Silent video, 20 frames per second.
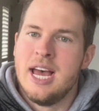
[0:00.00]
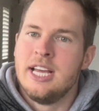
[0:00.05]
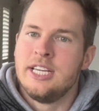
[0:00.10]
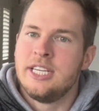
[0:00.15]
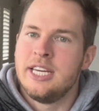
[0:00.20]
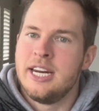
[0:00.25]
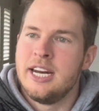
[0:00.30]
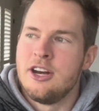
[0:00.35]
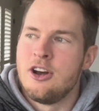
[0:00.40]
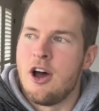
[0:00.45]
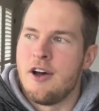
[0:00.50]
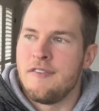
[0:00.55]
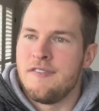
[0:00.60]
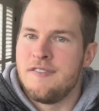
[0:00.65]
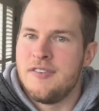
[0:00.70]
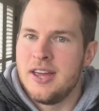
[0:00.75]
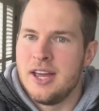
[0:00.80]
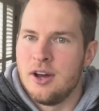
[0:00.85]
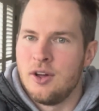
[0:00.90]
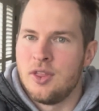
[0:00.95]
She did
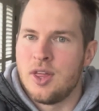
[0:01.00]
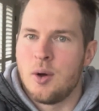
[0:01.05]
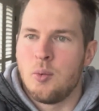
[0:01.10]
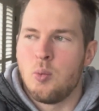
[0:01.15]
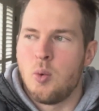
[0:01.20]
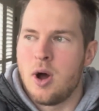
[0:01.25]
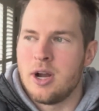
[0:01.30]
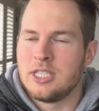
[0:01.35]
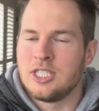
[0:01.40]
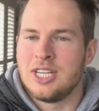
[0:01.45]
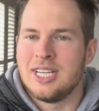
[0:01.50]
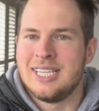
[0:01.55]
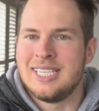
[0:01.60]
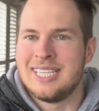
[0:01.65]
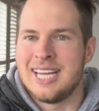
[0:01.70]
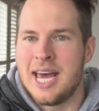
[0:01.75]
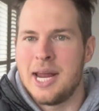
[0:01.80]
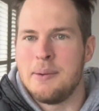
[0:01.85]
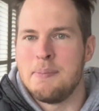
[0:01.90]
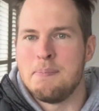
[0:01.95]
not feel that what she
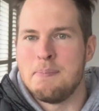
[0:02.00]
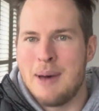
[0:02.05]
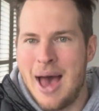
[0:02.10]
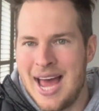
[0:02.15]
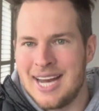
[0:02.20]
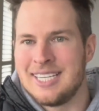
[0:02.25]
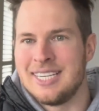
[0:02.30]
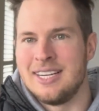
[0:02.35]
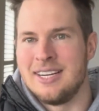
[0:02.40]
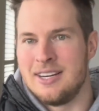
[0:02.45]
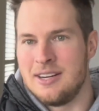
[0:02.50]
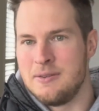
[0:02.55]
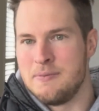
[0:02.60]
said mattered.